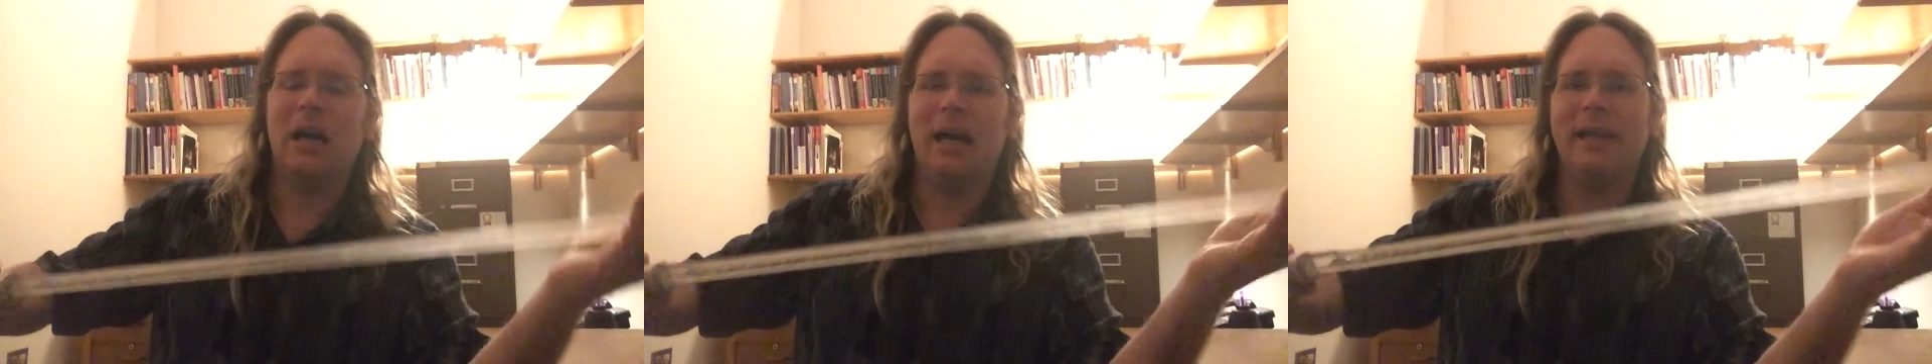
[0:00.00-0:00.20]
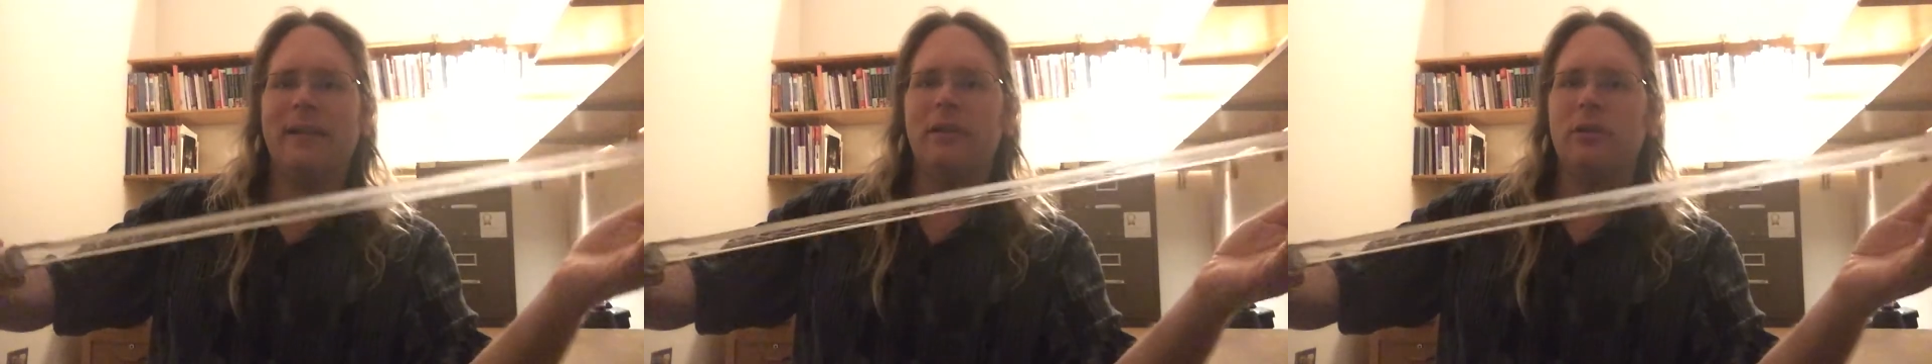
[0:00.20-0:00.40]

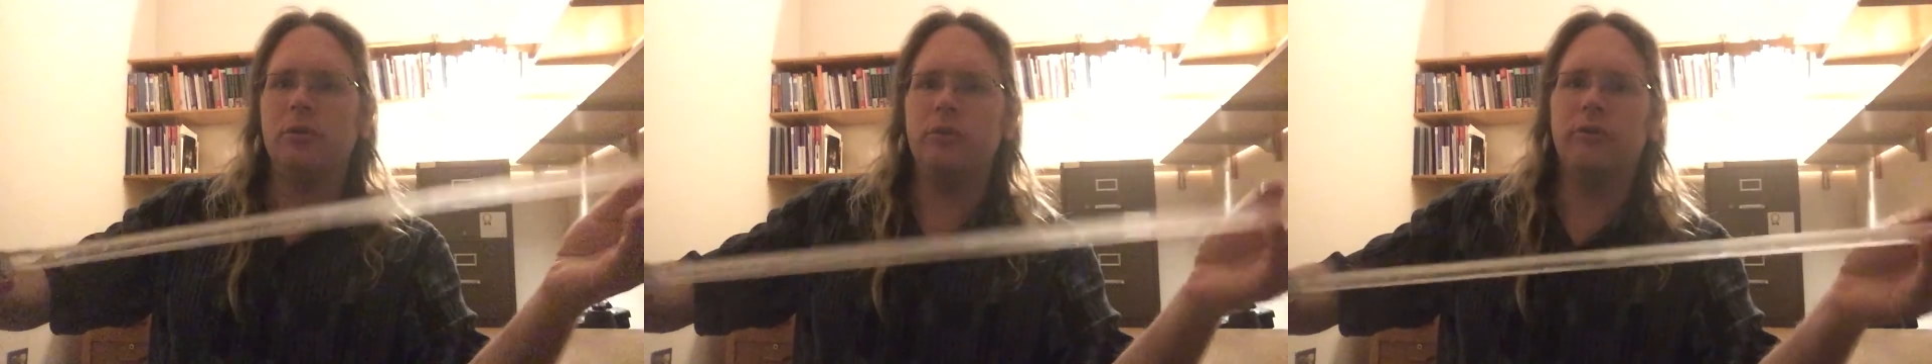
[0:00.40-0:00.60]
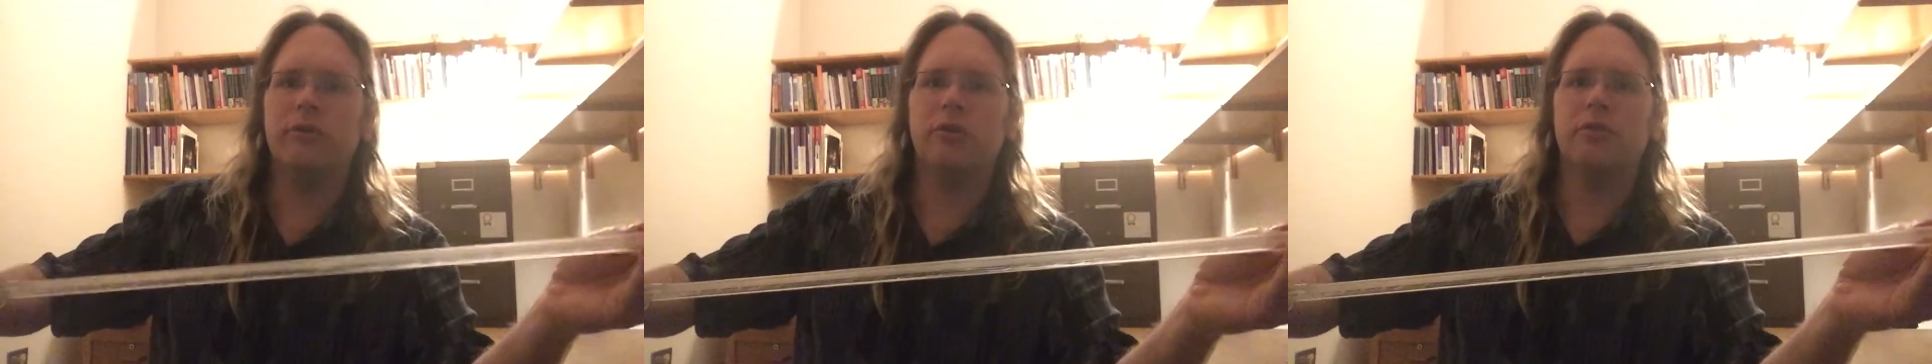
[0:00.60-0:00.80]
I
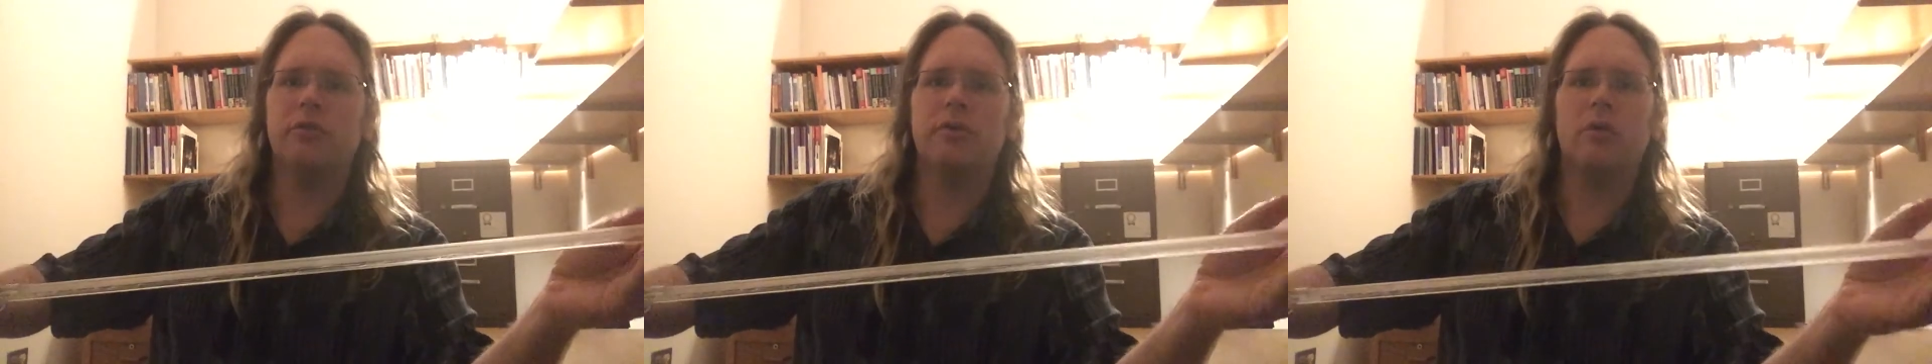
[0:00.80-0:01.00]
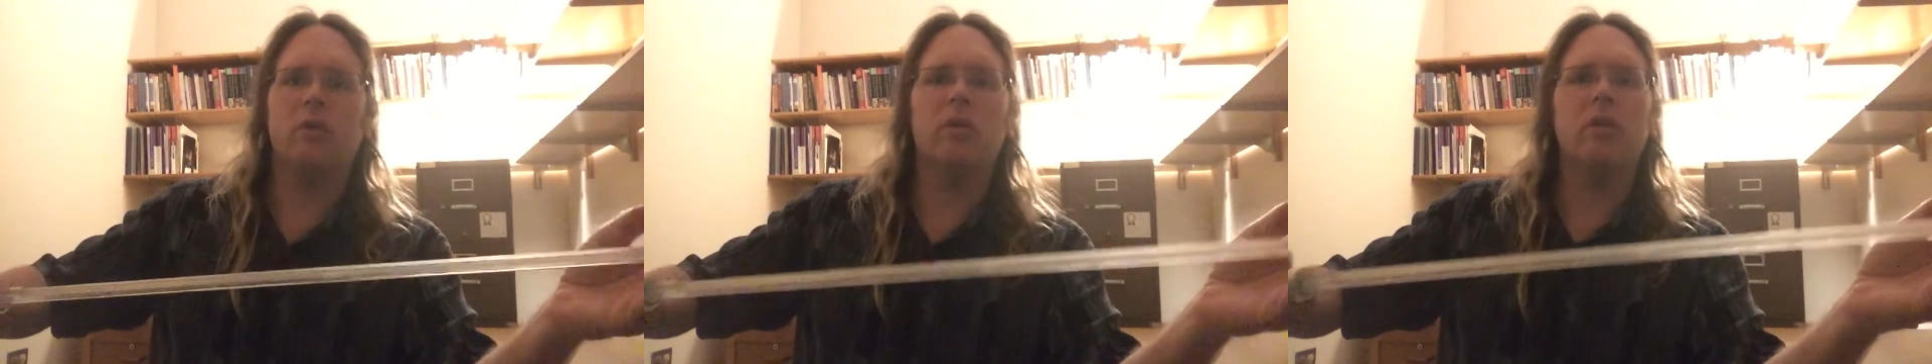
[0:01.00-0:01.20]
lose
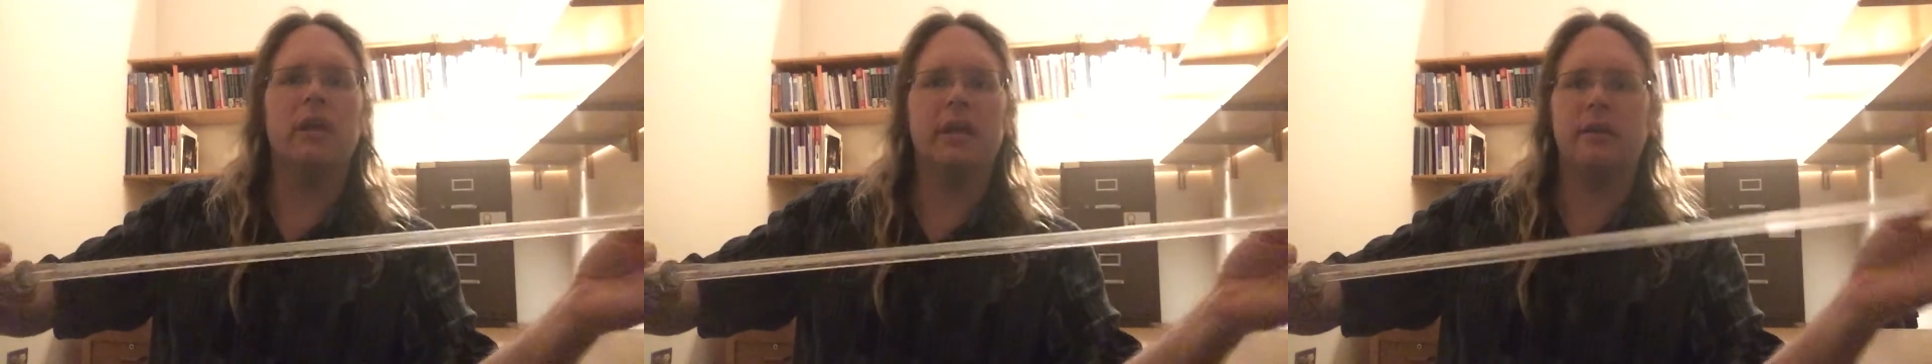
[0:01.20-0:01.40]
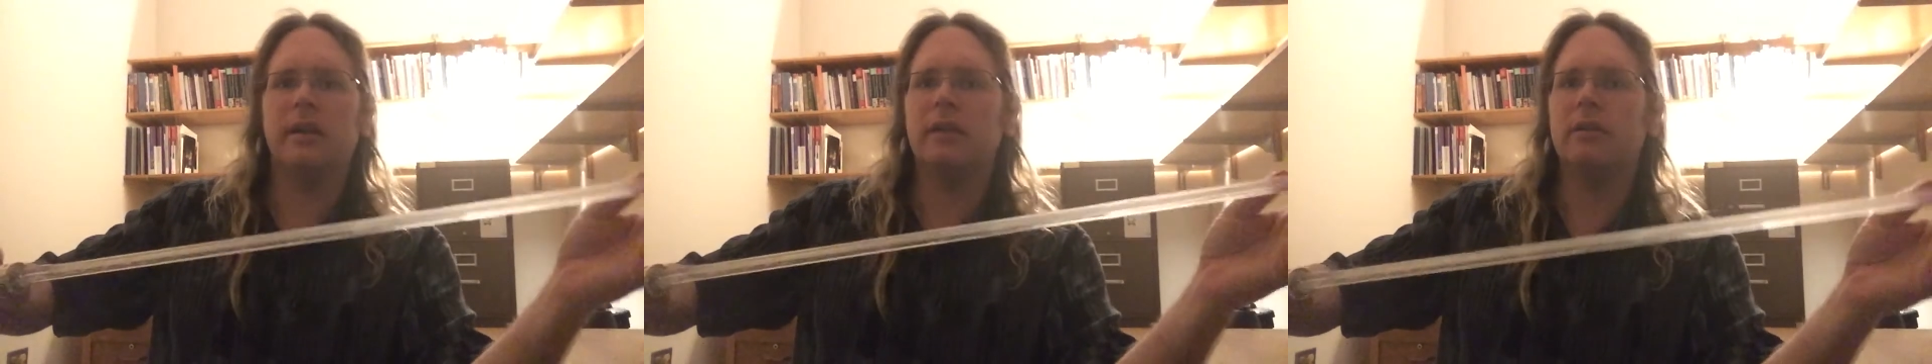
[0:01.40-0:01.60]
control
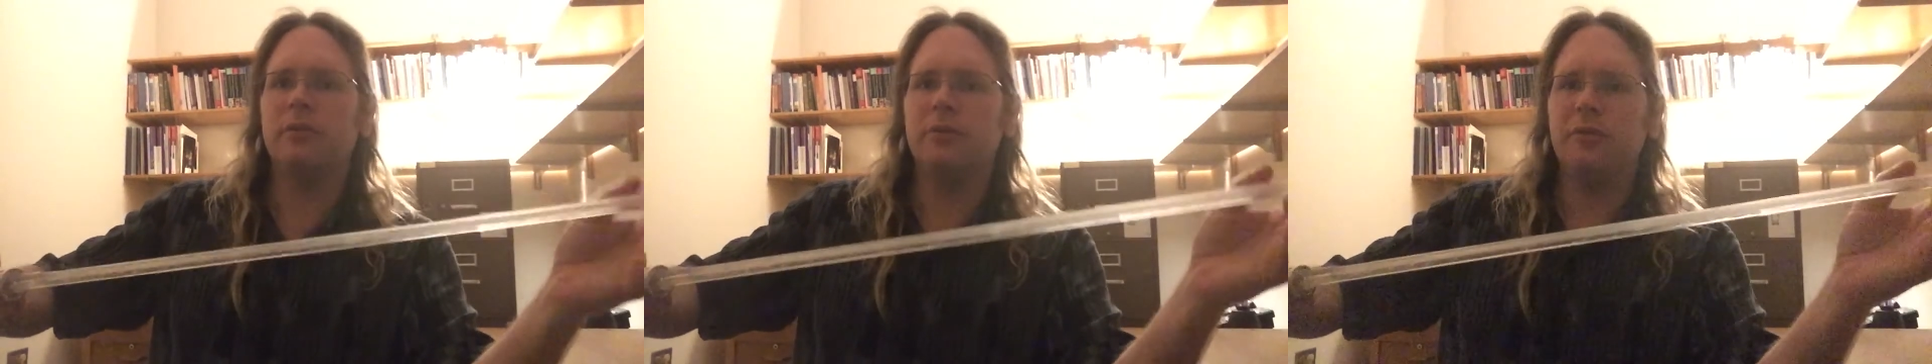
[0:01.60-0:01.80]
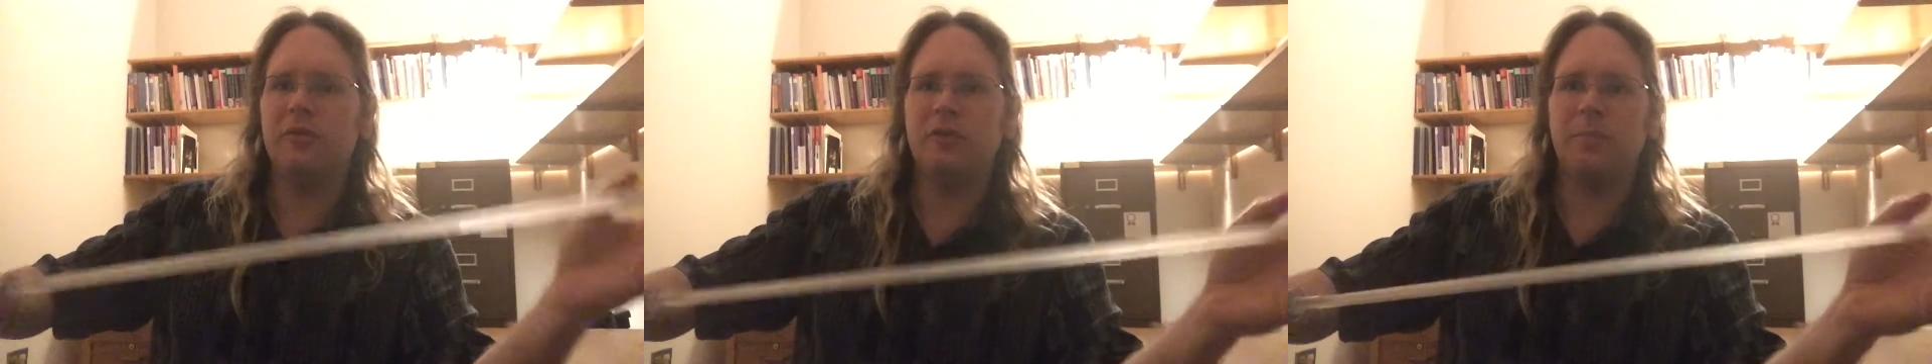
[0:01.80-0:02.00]
and I
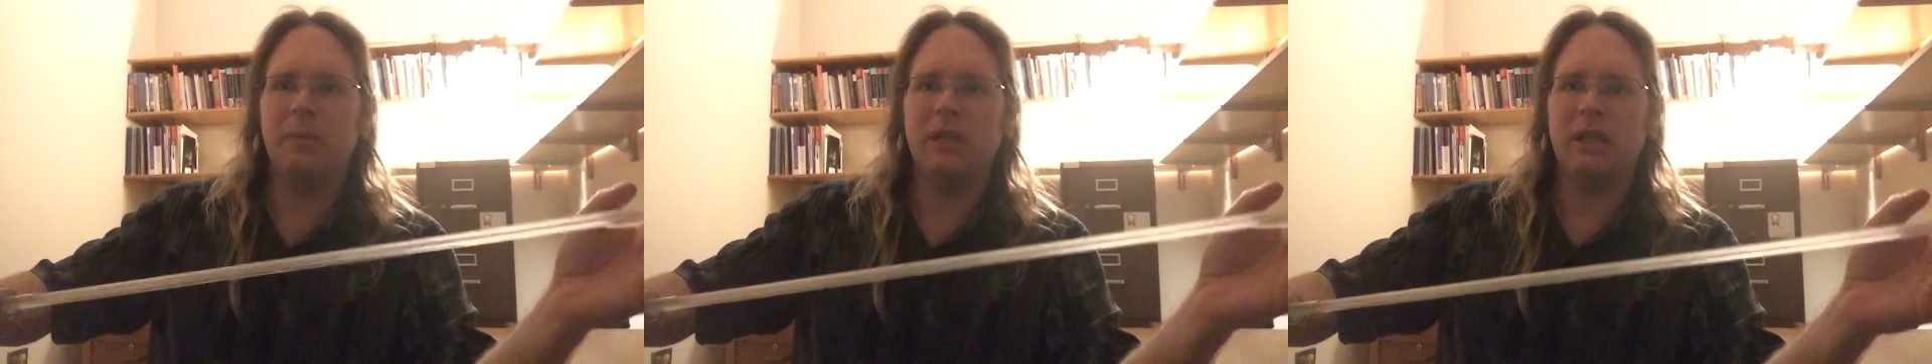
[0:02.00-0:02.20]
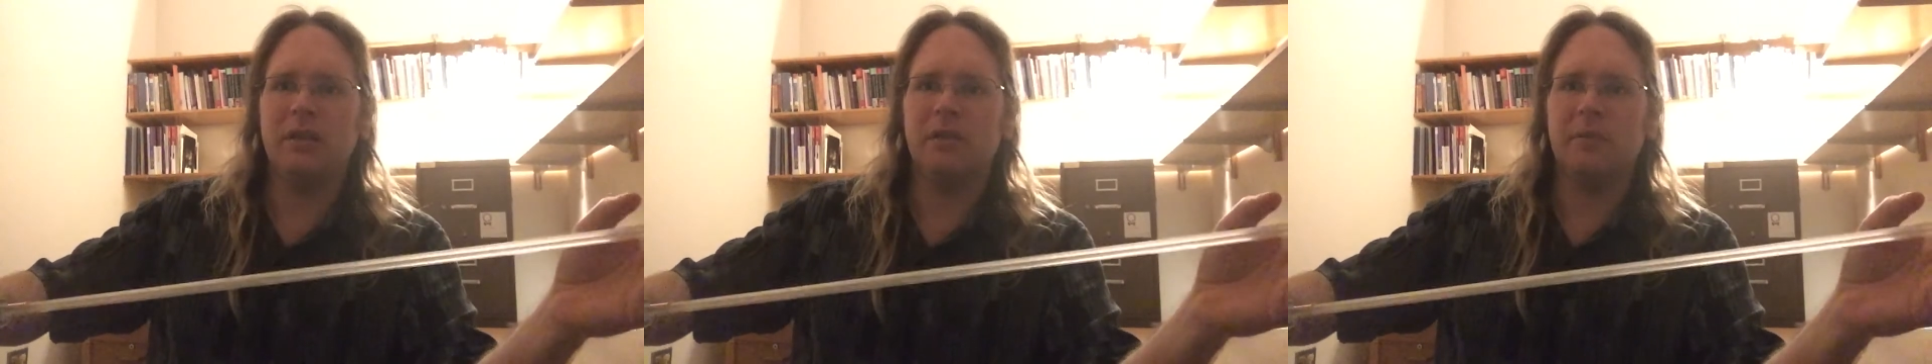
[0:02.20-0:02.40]
lose
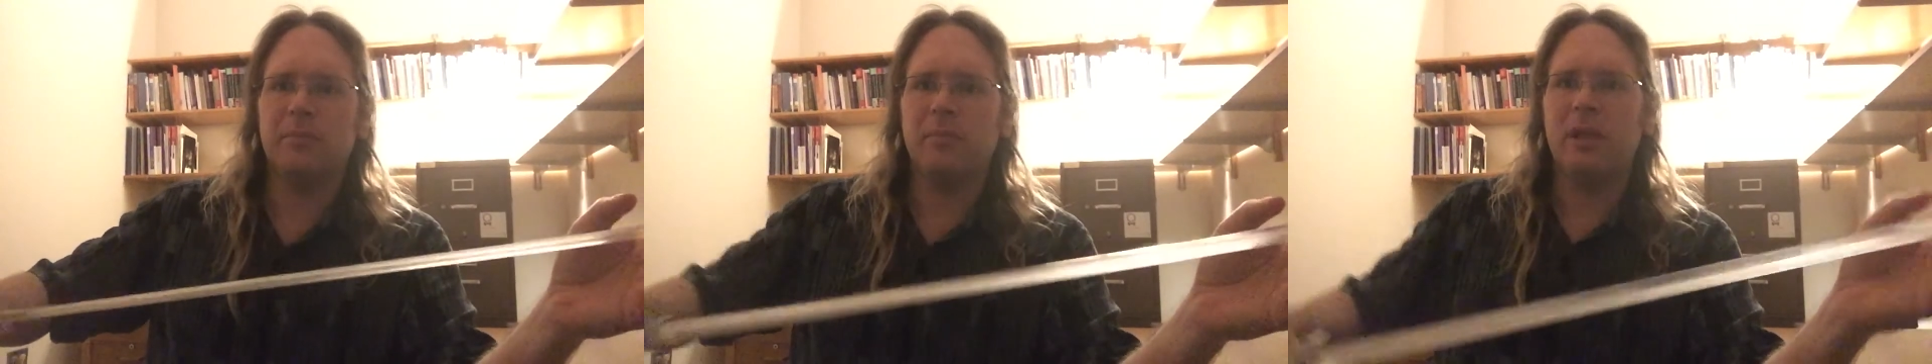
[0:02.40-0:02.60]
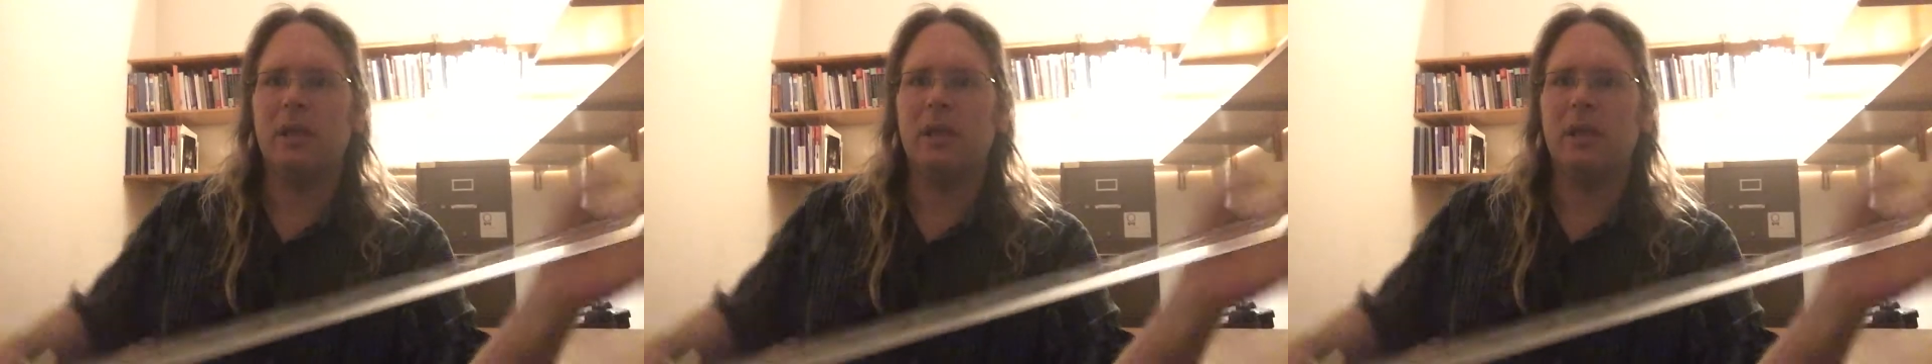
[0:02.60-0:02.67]
speed.